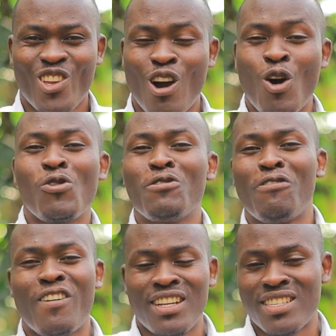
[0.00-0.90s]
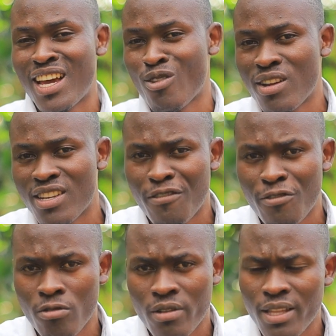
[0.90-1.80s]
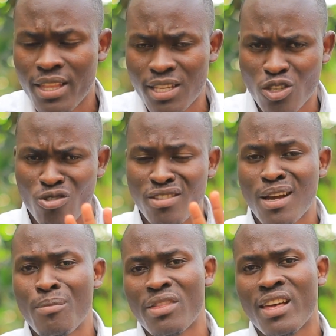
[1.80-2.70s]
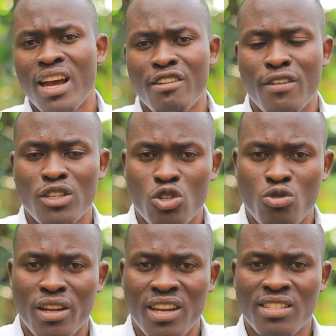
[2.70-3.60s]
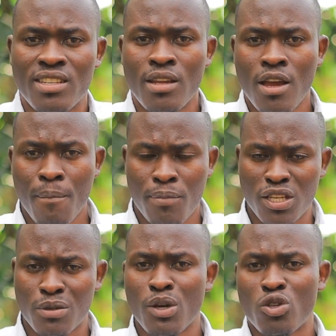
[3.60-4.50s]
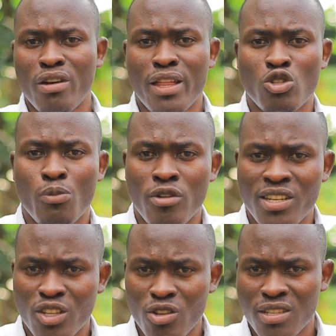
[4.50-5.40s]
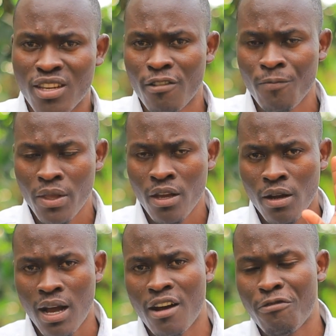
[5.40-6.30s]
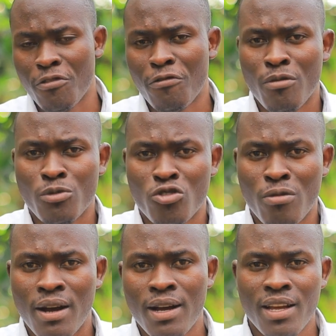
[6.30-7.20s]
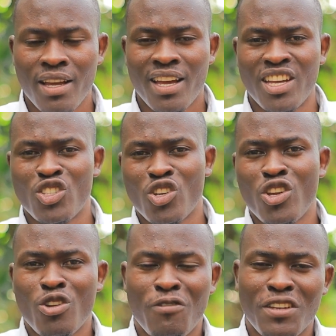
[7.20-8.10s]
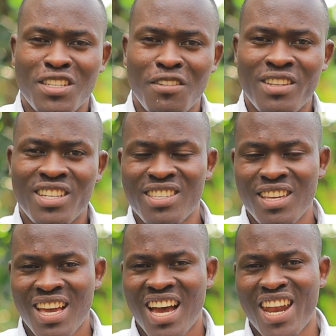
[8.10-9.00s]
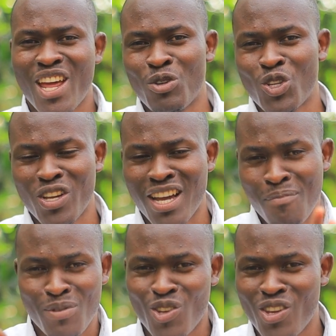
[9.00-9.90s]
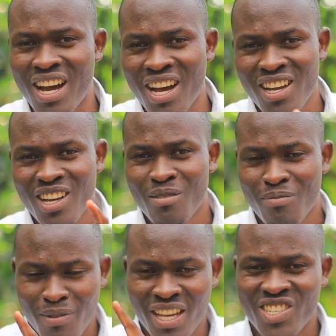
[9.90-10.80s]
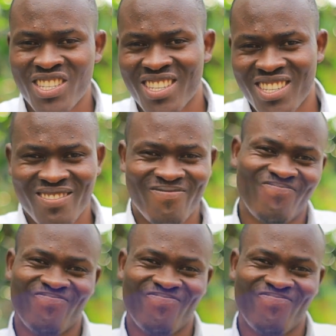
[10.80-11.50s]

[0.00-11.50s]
your old fights and what have you. This is not something I advise you to engage in. Please make sure that you protect yourself, free from trauma. Enjoy your festivities, and I wish you a happy new year. Bless.